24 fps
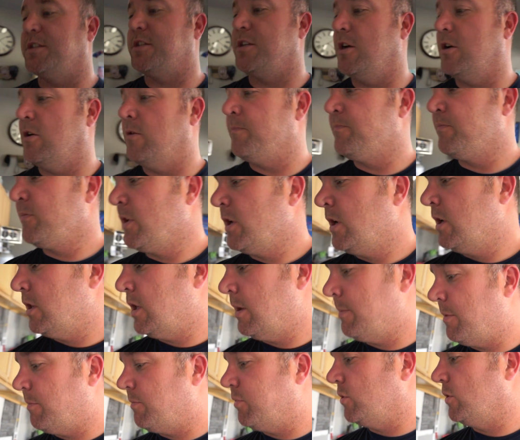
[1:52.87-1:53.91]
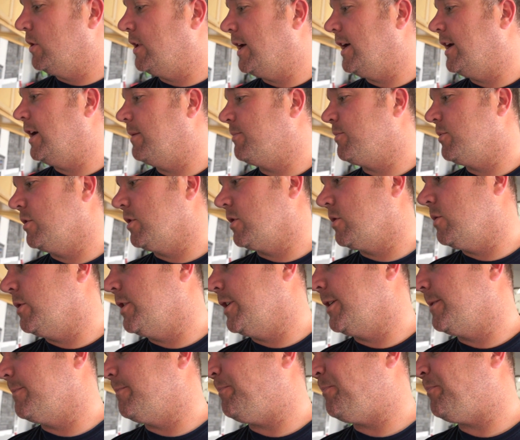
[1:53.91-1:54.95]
So let me pull that up real quick.